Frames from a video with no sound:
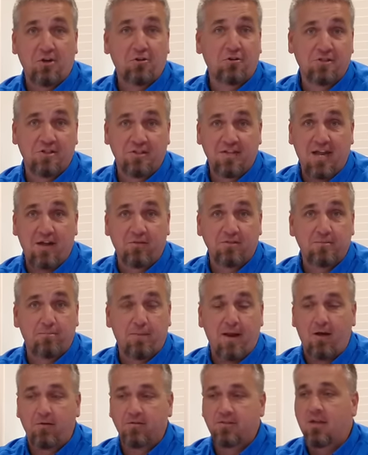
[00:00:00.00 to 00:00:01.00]
gutters and
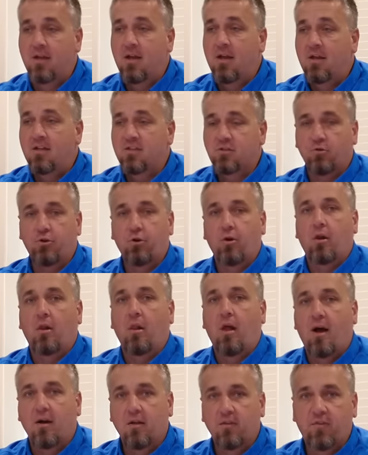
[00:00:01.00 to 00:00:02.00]
downspouts. So there are a
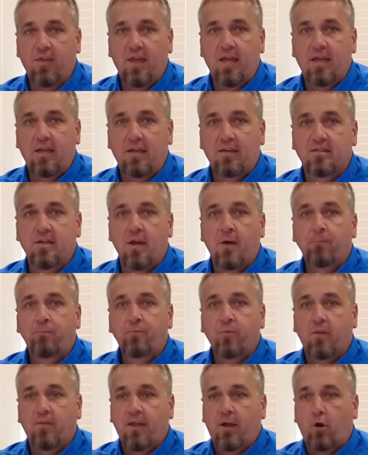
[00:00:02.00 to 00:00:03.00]
lot of things
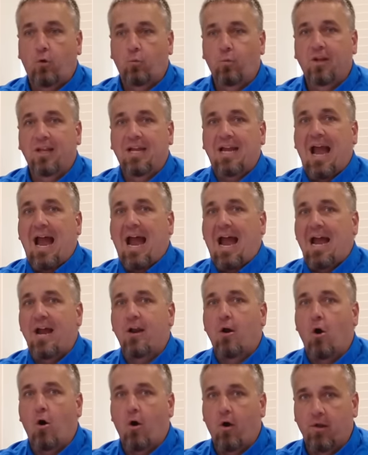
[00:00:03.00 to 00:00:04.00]
that are really
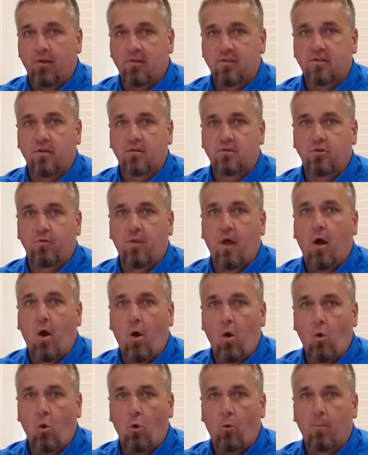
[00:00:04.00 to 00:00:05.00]
add ons to the
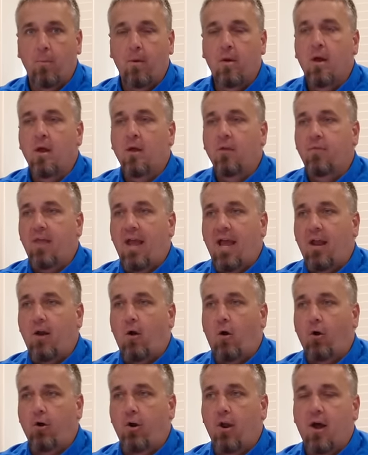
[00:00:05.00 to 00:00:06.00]
home that
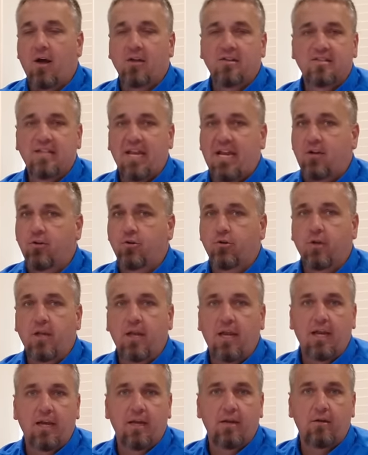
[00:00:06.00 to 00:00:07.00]
are not
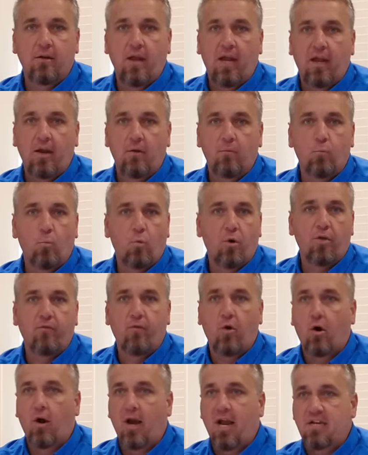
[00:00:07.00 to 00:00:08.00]
standard in, in one
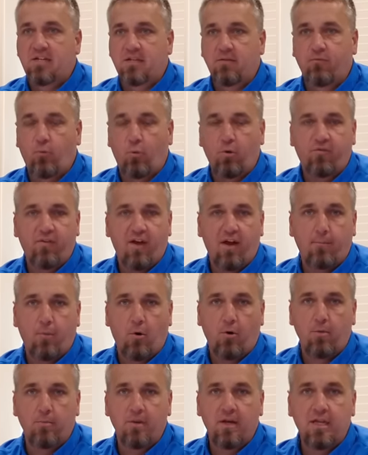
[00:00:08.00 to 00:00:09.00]
of our 1845
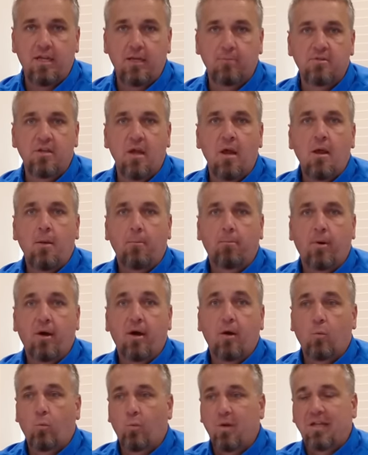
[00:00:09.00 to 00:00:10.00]
barndominiums,
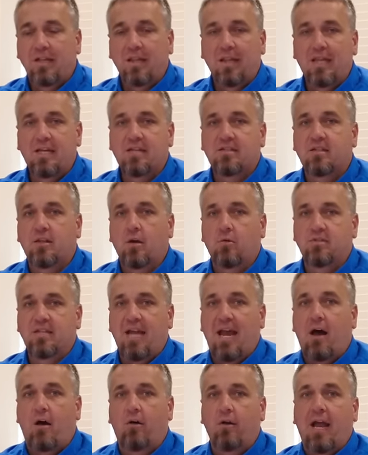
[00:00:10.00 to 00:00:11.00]
but we list those
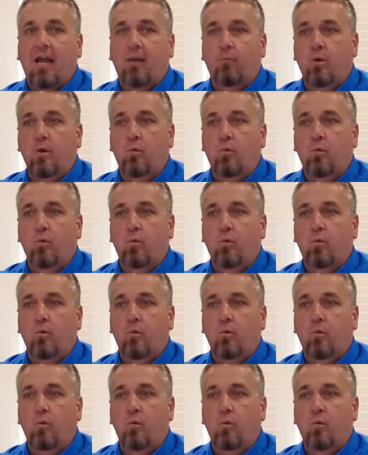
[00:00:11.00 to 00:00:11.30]
out and